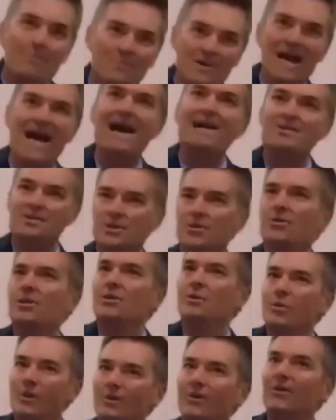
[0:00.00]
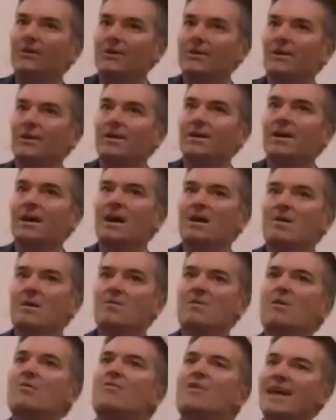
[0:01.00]
bad, dirty word.
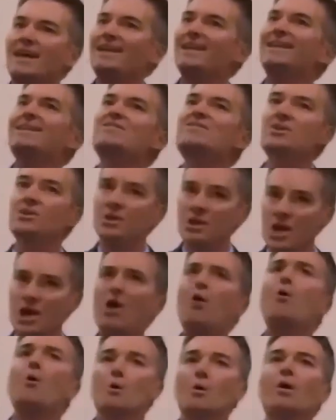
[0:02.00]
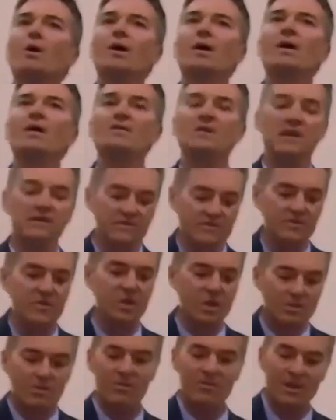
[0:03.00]
That they need to know that
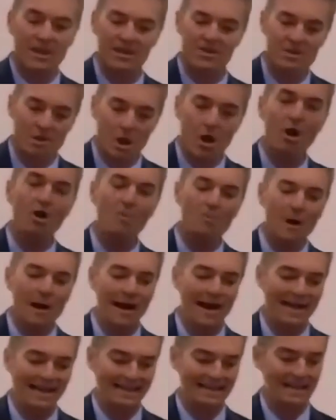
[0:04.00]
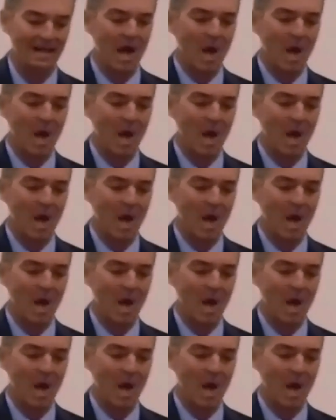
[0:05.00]
some things are mine.